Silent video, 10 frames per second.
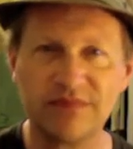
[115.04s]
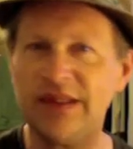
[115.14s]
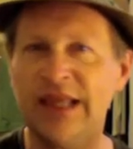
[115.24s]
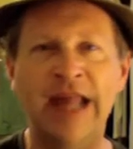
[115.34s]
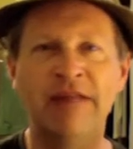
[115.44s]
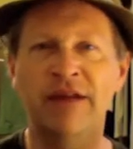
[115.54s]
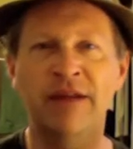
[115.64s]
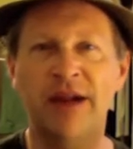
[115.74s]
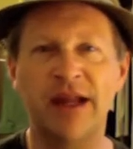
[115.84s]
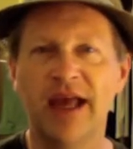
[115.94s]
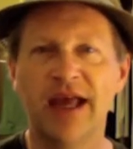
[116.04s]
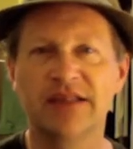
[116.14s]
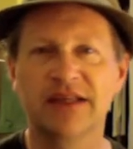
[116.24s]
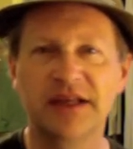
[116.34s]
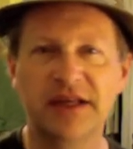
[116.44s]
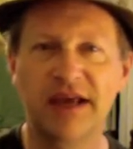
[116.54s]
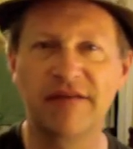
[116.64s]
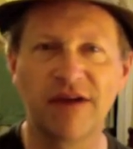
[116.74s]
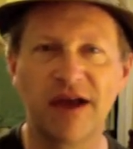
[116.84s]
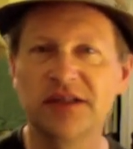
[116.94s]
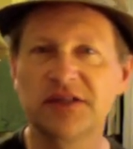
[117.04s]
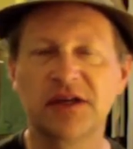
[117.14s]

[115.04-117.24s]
And if anybody has any advice,